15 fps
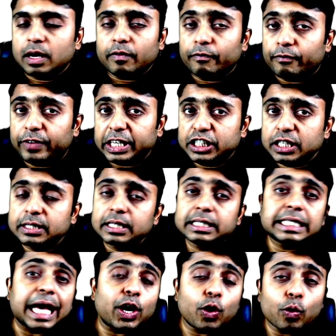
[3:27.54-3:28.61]
which is
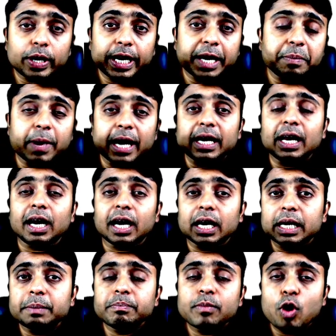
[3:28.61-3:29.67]
surrounded by a
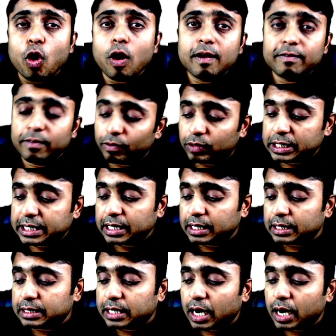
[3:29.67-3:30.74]
rim of vesicles,